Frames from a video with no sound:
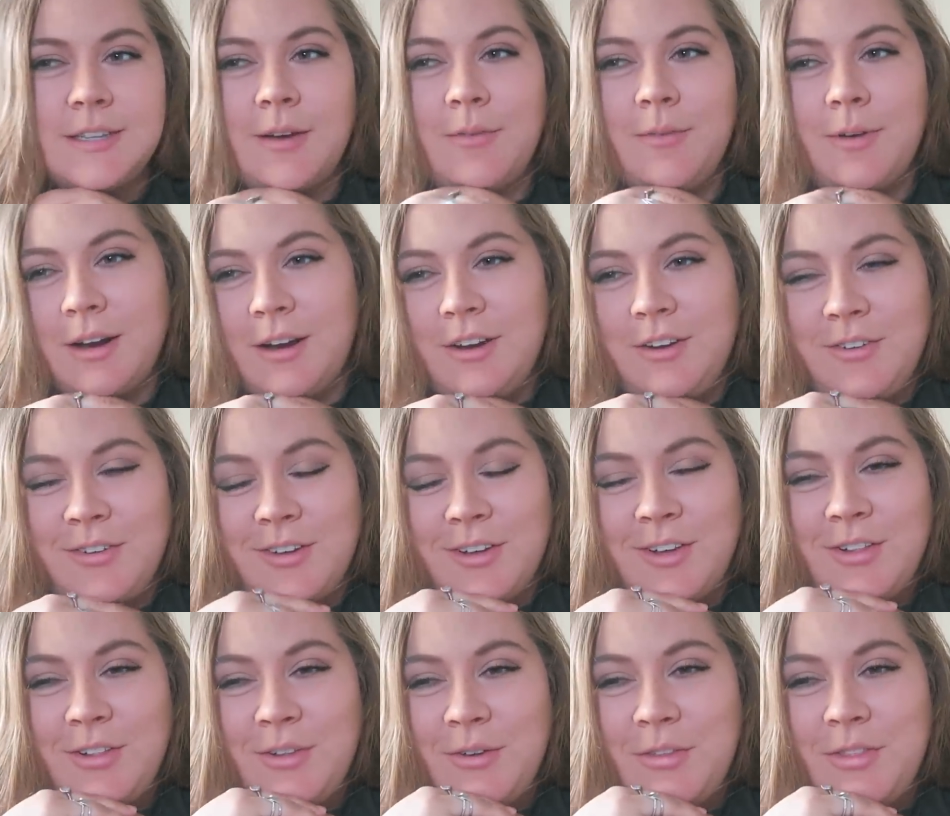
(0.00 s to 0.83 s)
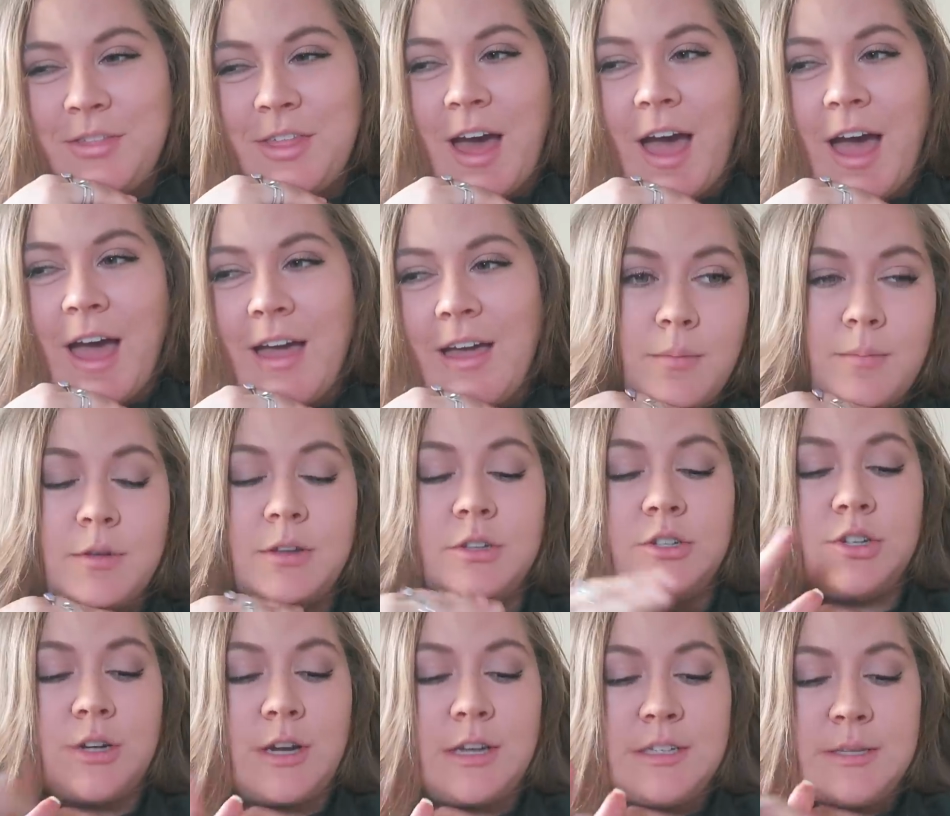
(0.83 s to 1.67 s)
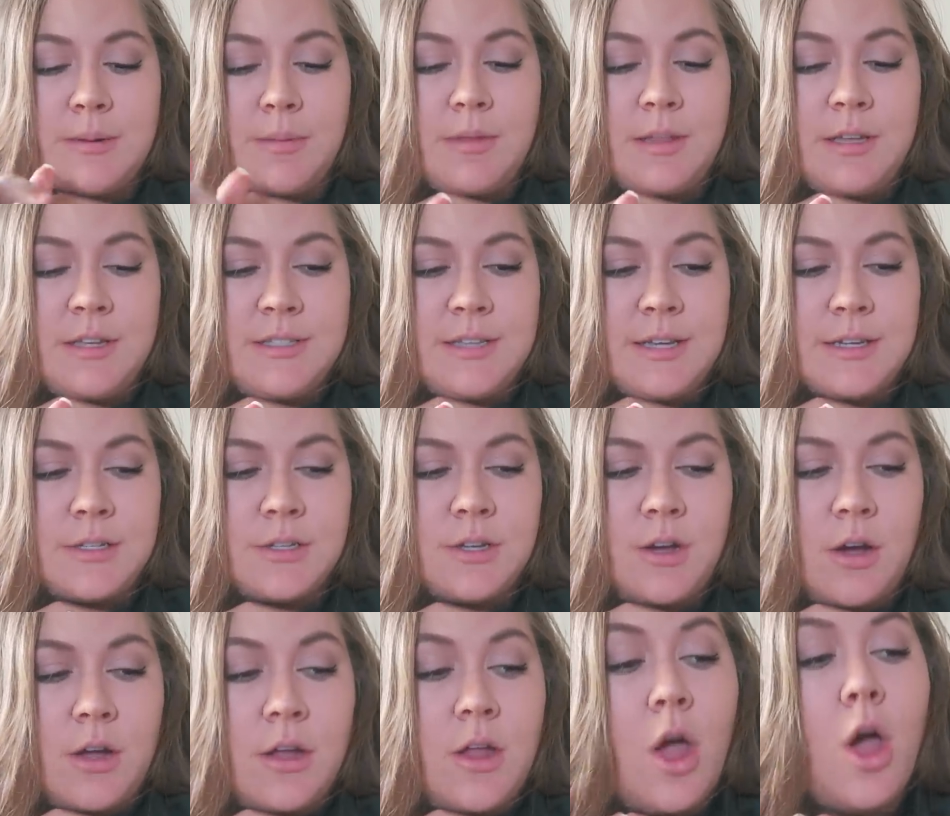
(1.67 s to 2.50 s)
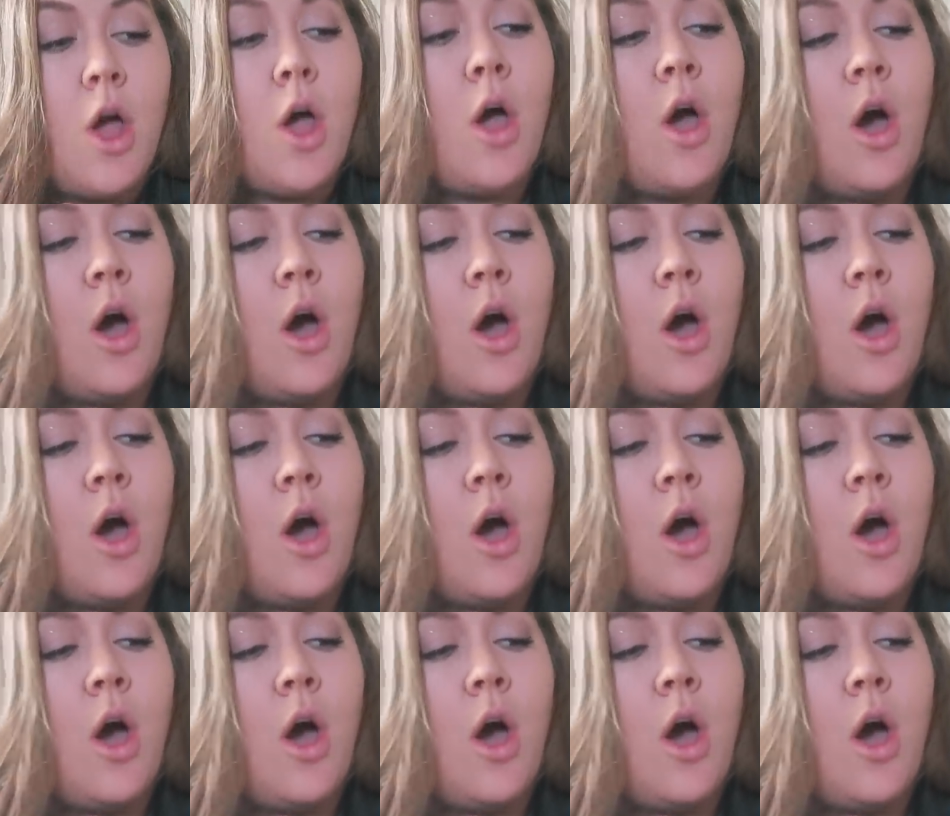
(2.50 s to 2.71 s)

I wanted to include that. I'm gonna try some of these things on.